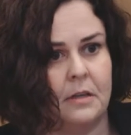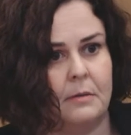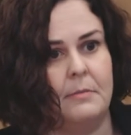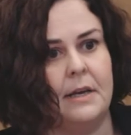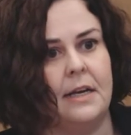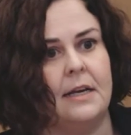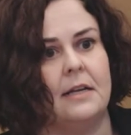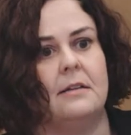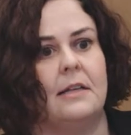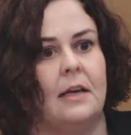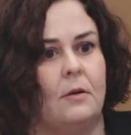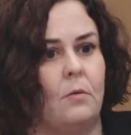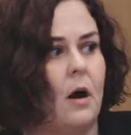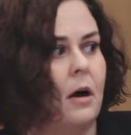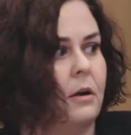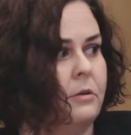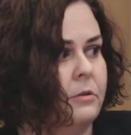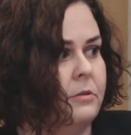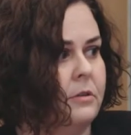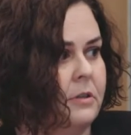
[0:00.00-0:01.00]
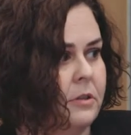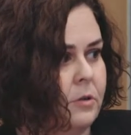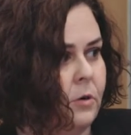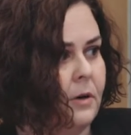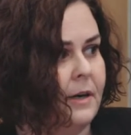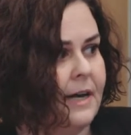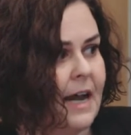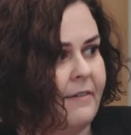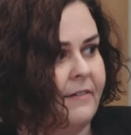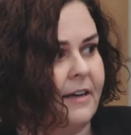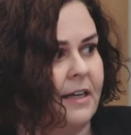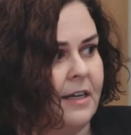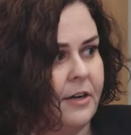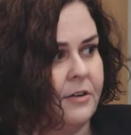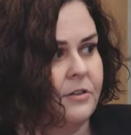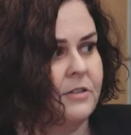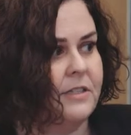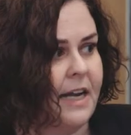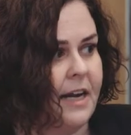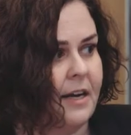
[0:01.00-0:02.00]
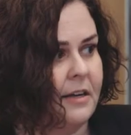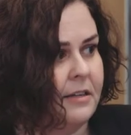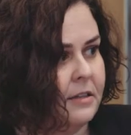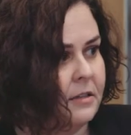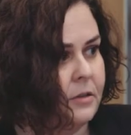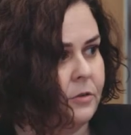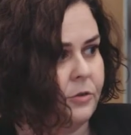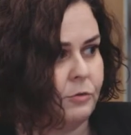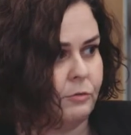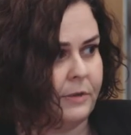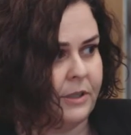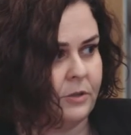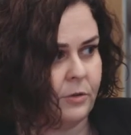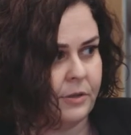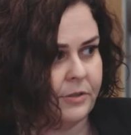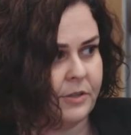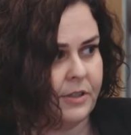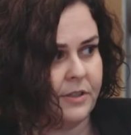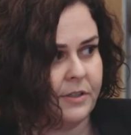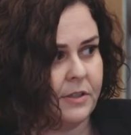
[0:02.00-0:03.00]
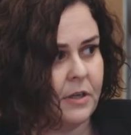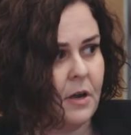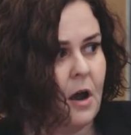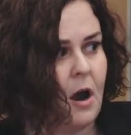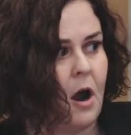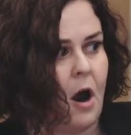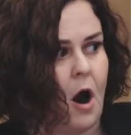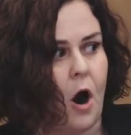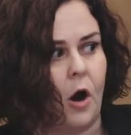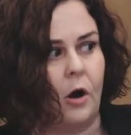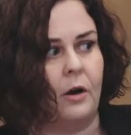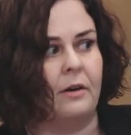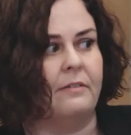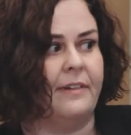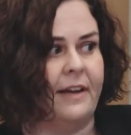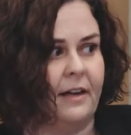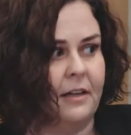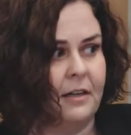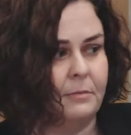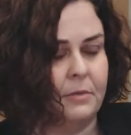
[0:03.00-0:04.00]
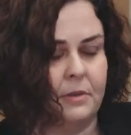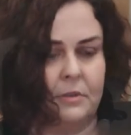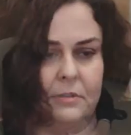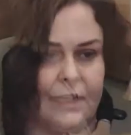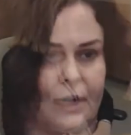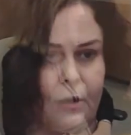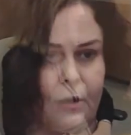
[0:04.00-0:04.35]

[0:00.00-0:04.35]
the minute they walk through the door and having an understanding of those resources are available.